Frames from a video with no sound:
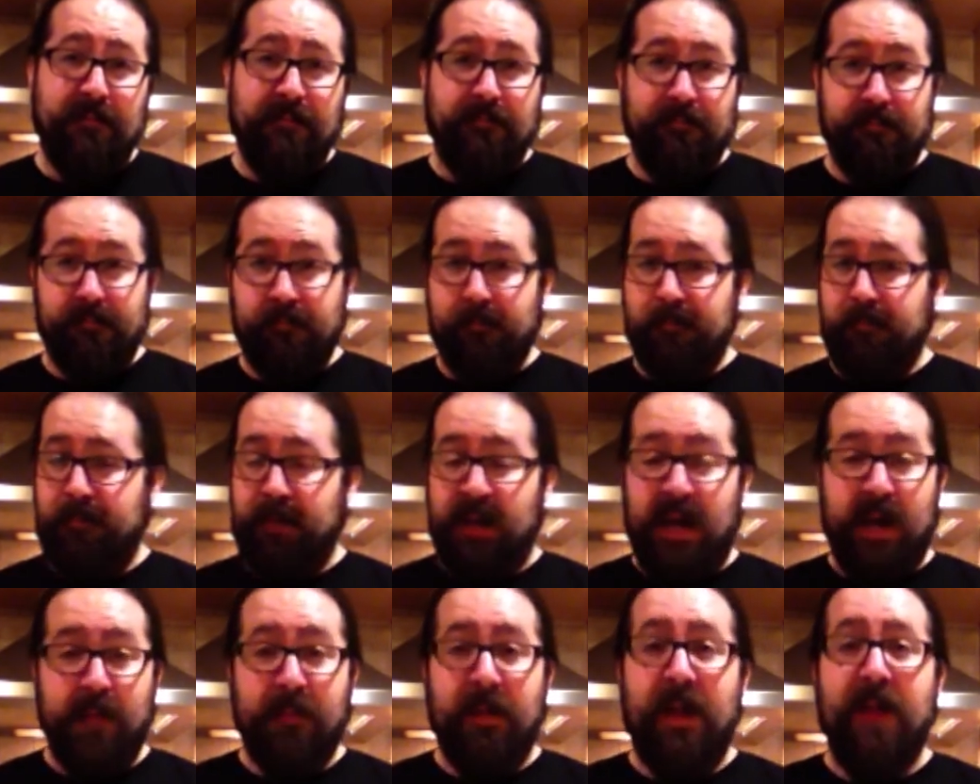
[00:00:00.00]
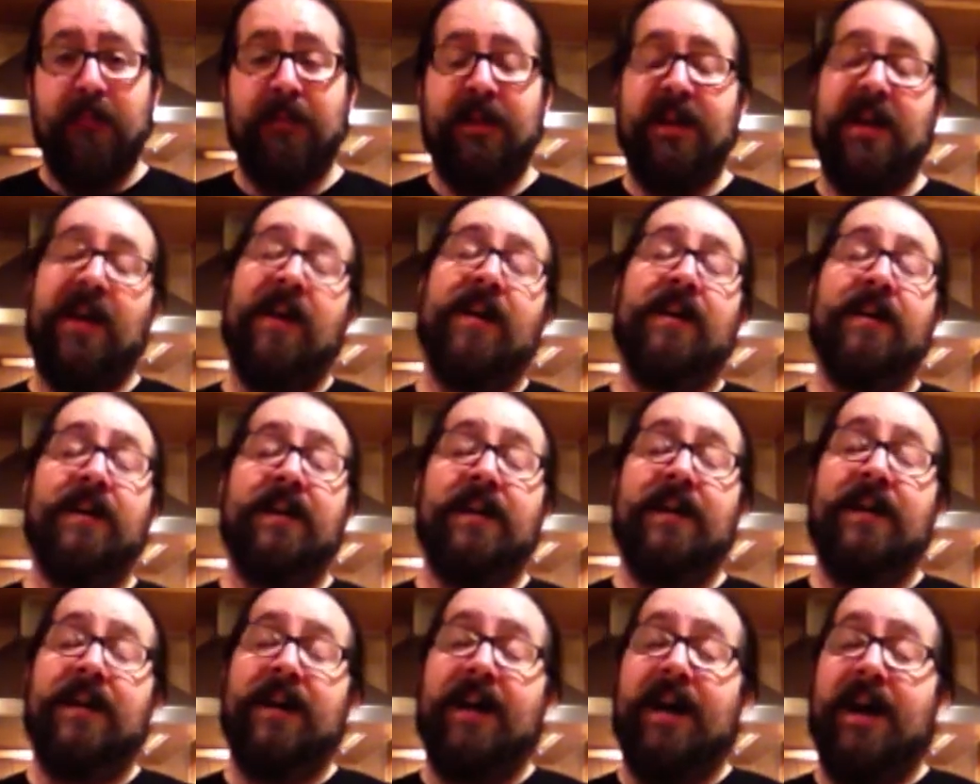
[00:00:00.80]
and socials
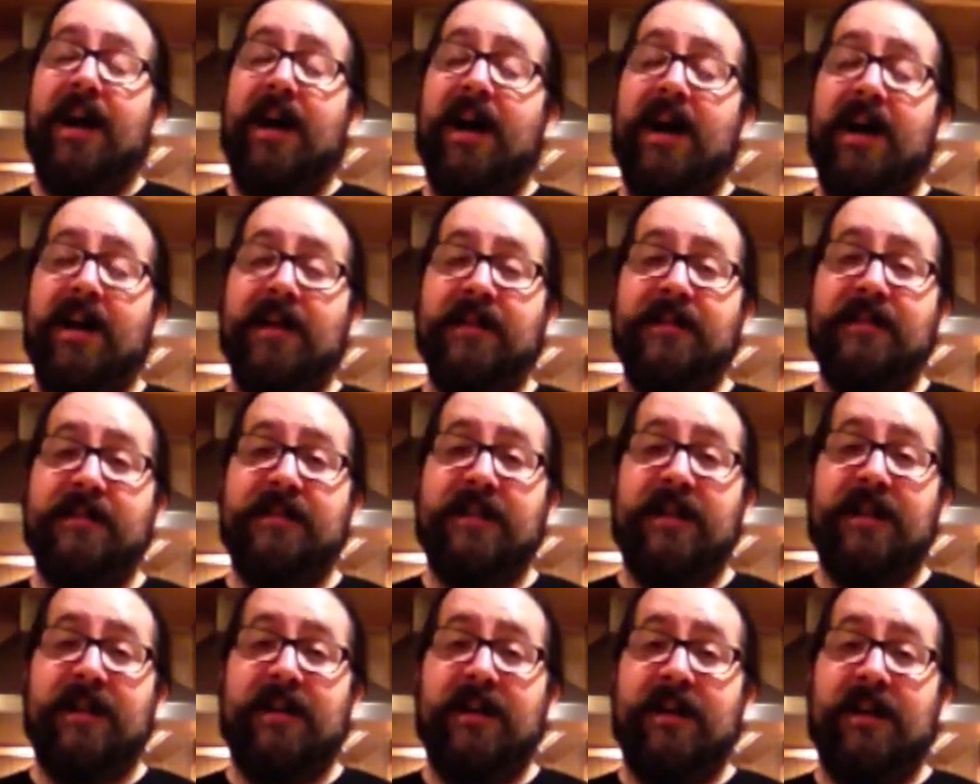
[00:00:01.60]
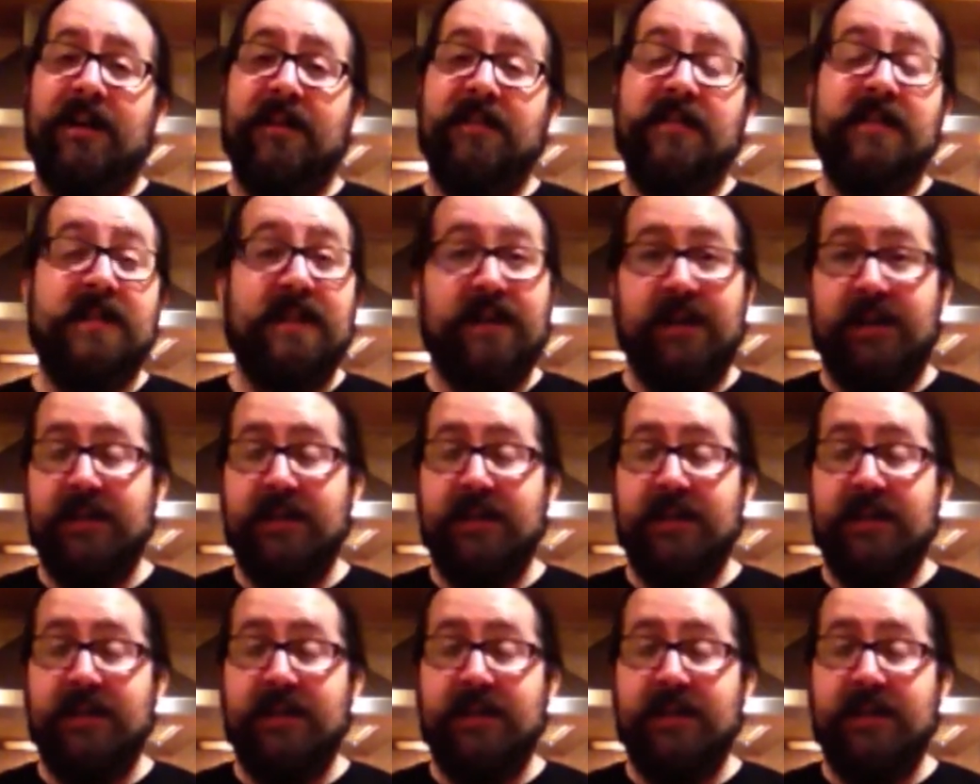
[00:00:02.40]
and blah blah blah,